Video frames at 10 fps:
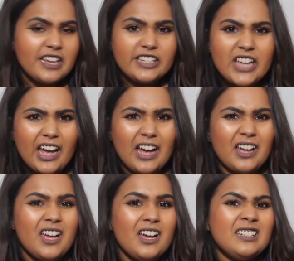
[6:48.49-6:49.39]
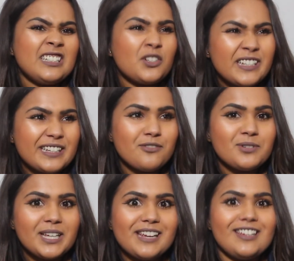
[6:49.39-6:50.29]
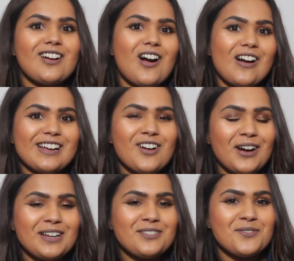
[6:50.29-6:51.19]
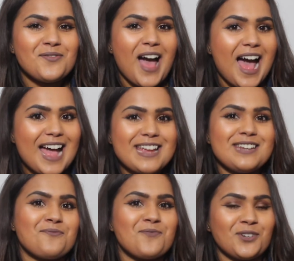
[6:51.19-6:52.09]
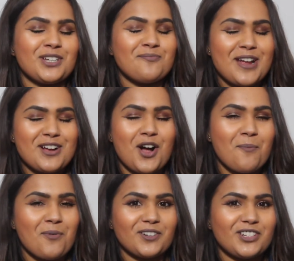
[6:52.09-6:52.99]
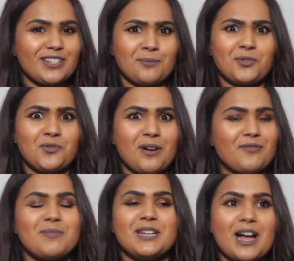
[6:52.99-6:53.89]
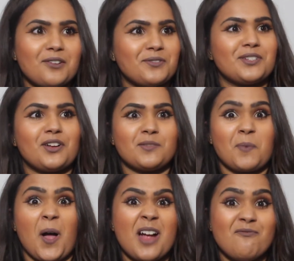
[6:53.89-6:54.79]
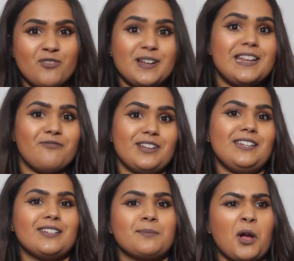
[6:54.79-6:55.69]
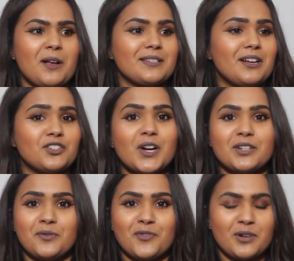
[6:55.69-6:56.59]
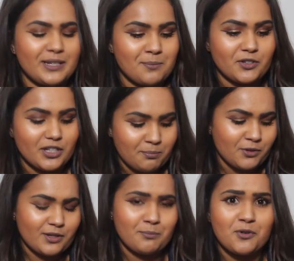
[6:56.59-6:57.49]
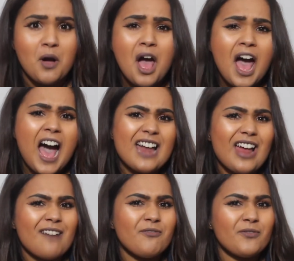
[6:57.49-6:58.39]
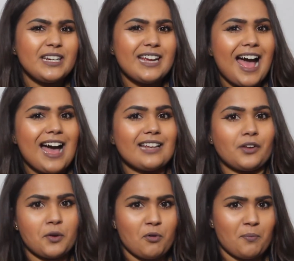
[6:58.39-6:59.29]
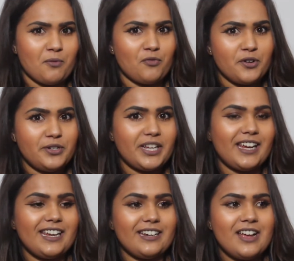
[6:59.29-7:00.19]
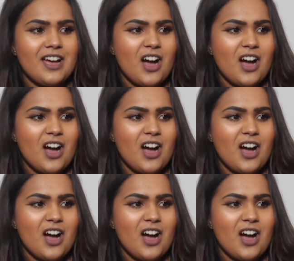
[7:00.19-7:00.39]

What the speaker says: Yeah, guilty. I kind of hate washing makeup brushes. I'm sure everybody else does, but I really, really despise it. I try to avoid it as much as possible. And I haven't really had like a proper routine.